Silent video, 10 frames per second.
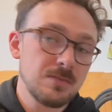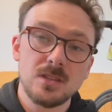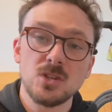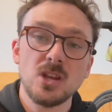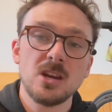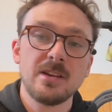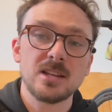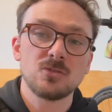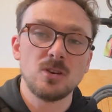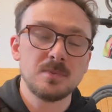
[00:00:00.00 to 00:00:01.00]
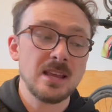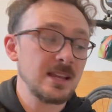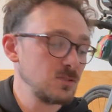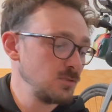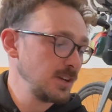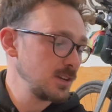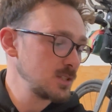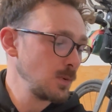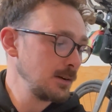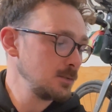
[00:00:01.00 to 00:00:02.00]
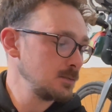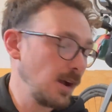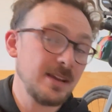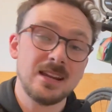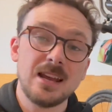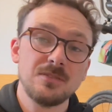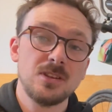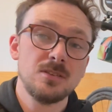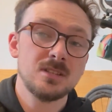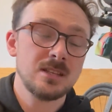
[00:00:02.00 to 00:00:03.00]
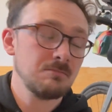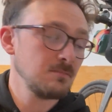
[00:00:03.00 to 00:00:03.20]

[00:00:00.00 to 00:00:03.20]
The GRX group set is really good as well. I didn't have to use